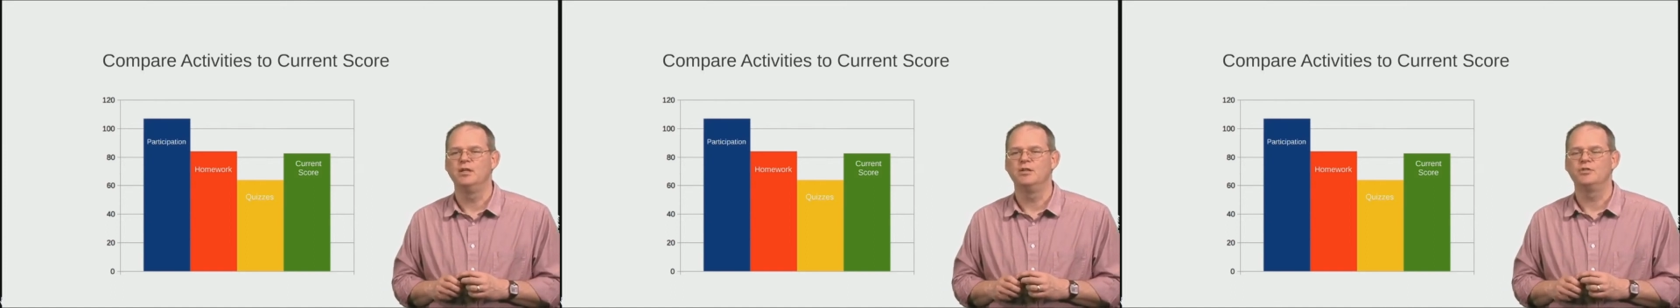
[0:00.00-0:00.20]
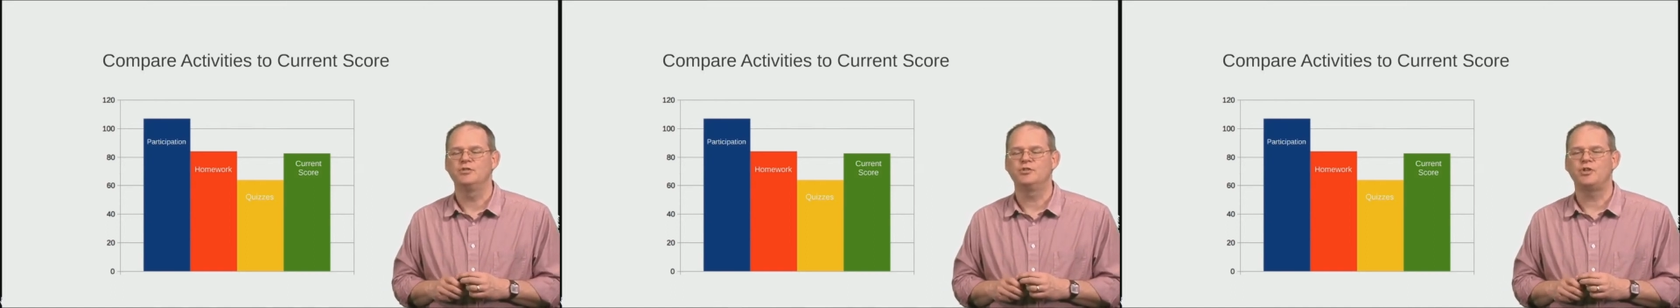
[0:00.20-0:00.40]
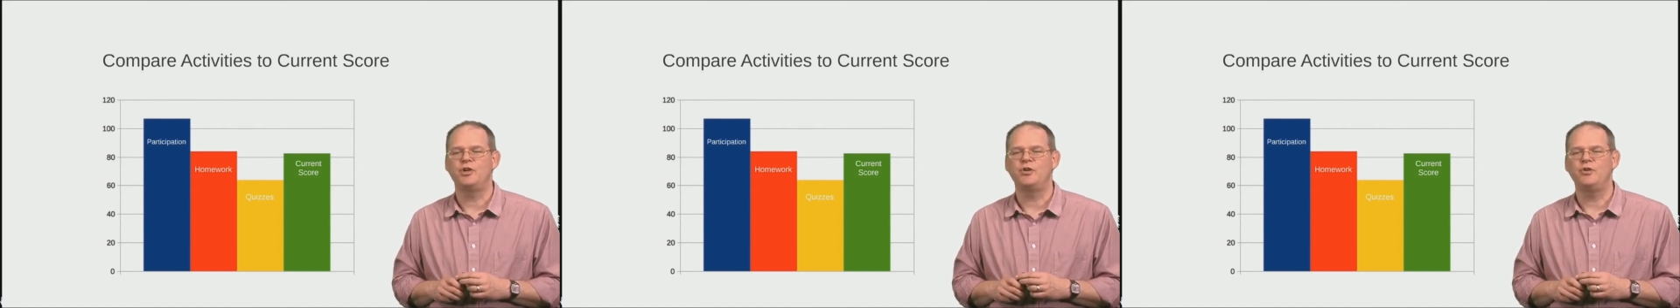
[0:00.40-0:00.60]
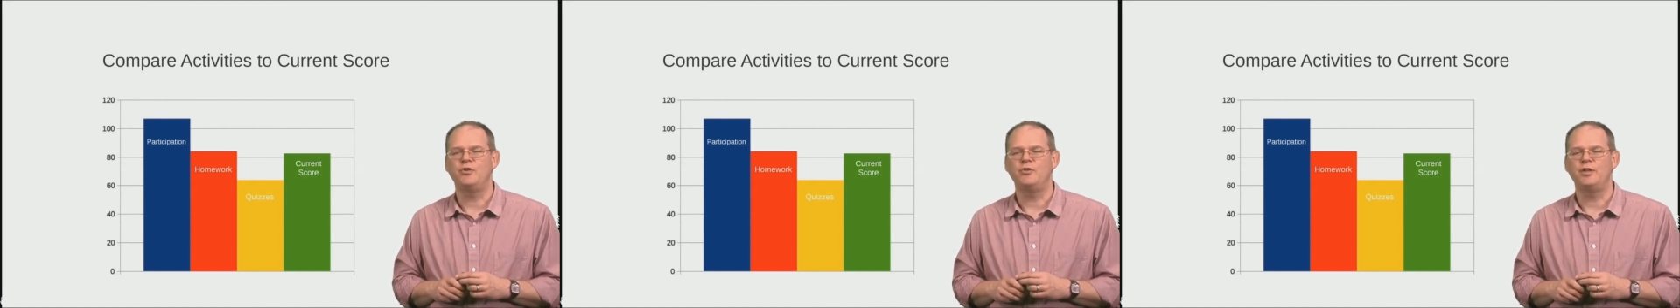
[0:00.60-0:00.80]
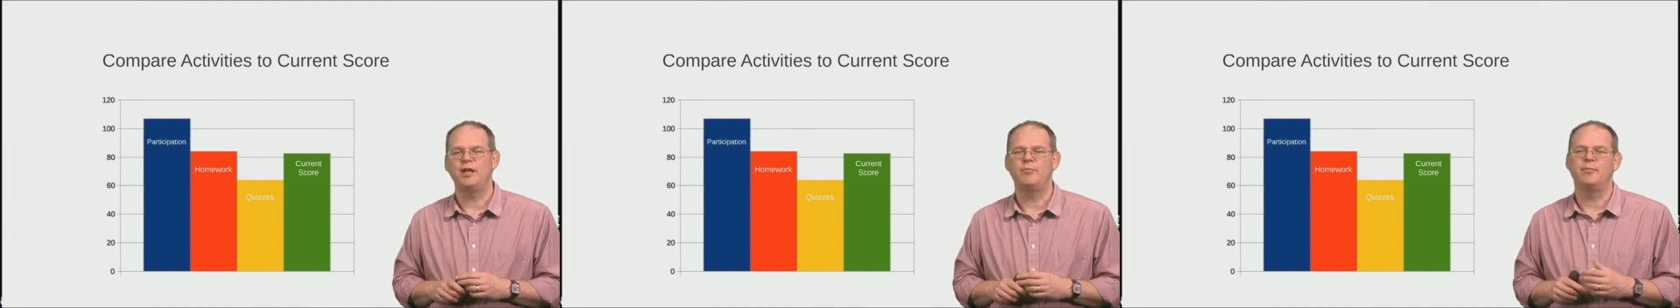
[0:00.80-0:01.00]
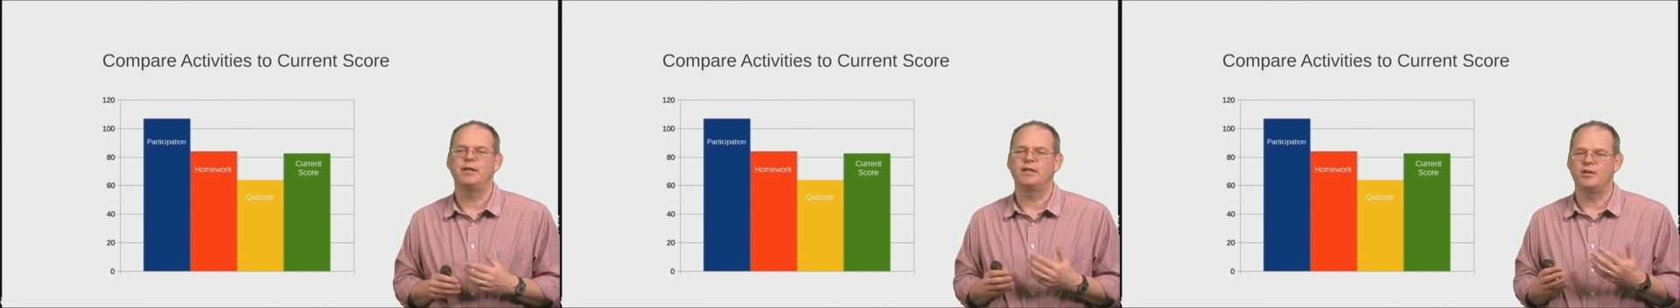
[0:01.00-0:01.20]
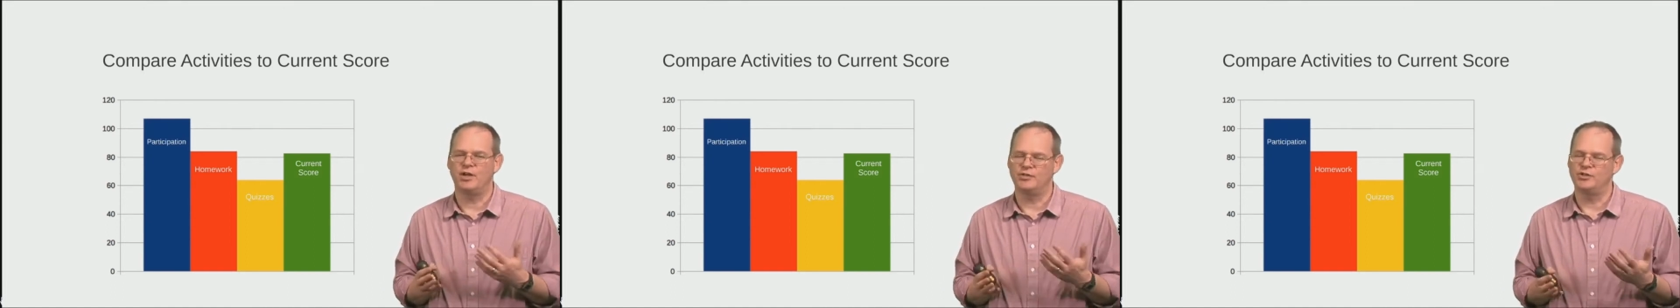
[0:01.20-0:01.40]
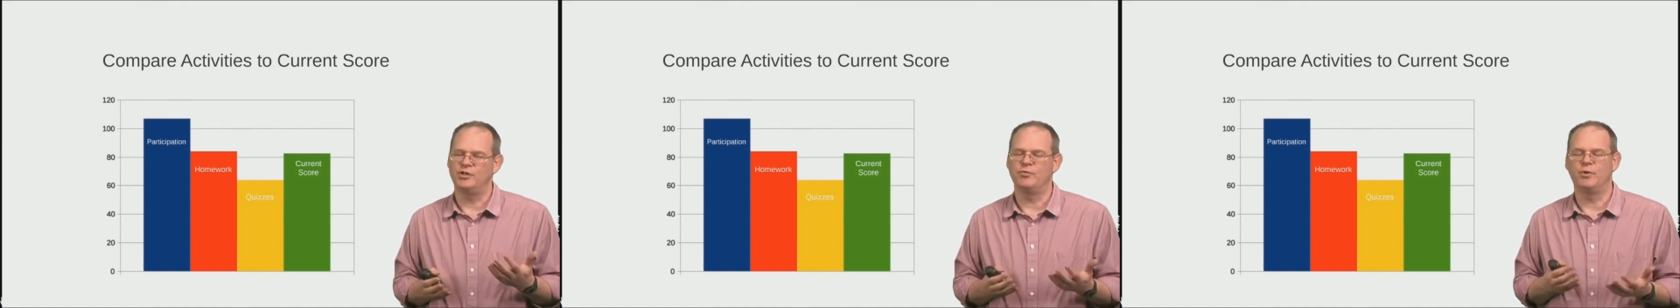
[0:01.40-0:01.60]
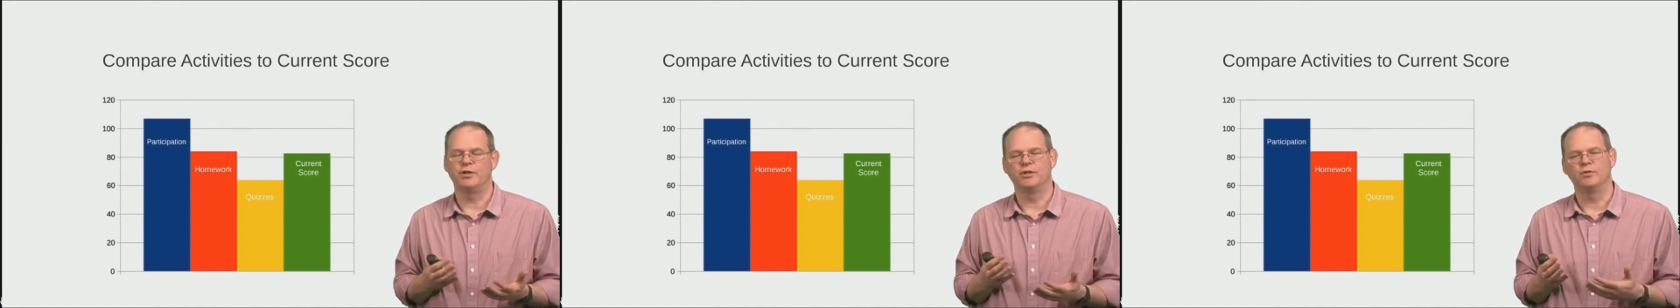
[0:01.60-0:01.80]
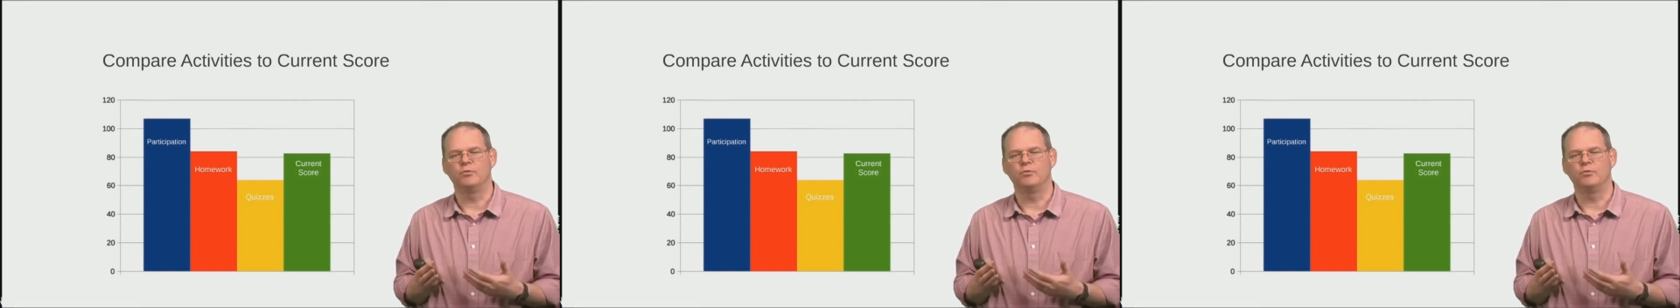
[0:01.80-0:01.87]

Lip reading: So that might cause you to wonder,